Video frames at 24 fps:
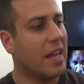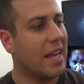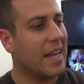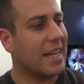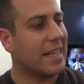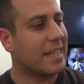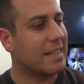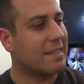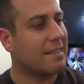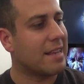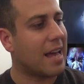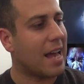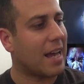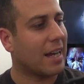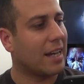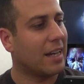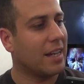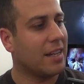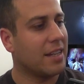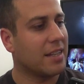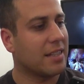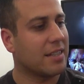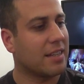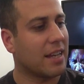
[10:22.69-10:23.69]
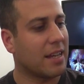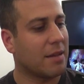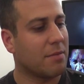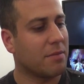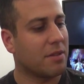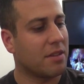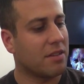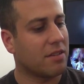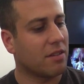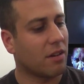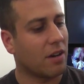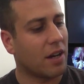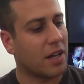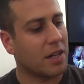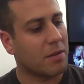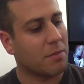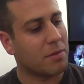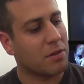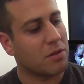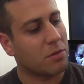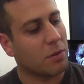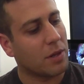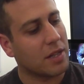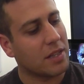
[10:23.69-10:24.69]
Exactly the same design
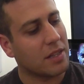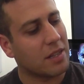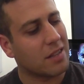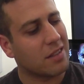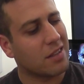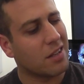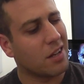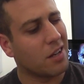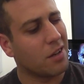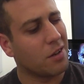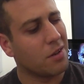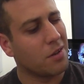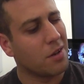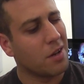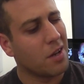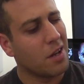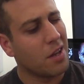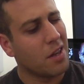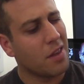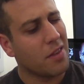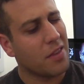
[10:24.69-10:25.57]
between the two.